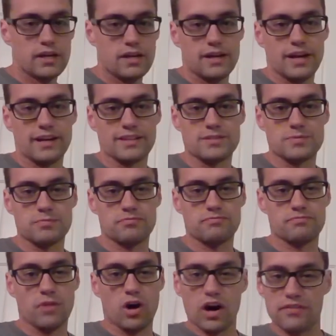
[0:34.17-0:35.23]
and it's
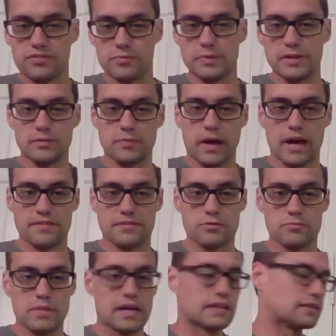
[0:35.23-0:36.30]
off the beaten path of the
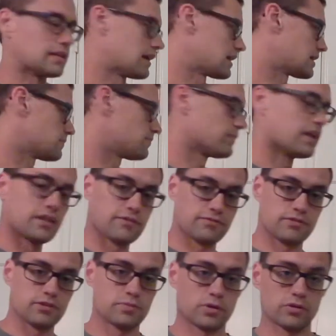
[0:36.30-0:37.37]
main line. And if the
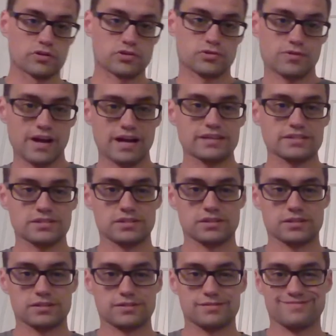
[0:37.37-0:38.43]
opponent tries to
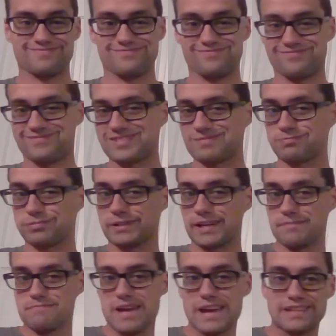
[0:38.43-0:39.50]
play
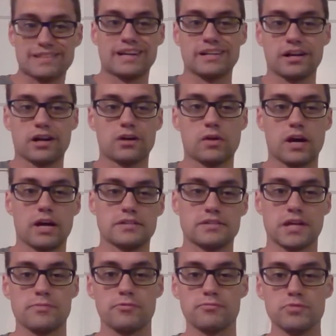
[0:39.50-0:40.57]
mainline Caro-Kann type
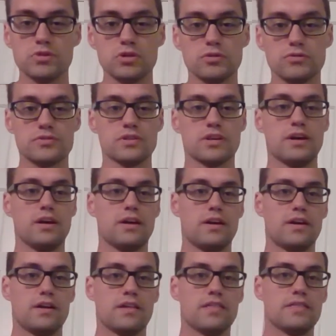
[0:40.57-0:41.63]
of moves,
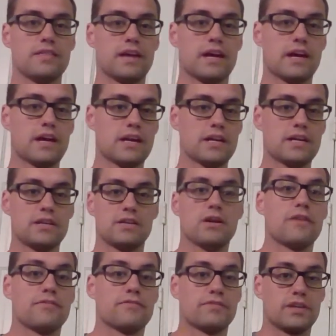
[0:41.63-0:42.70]
they often
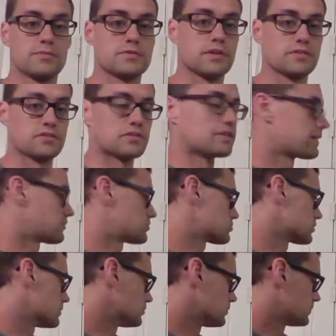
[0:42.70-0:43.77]
find themselves in a lot of
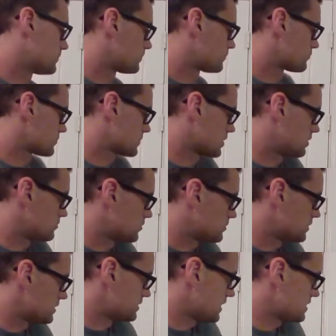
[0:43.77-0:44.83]
trouble. So I played knight to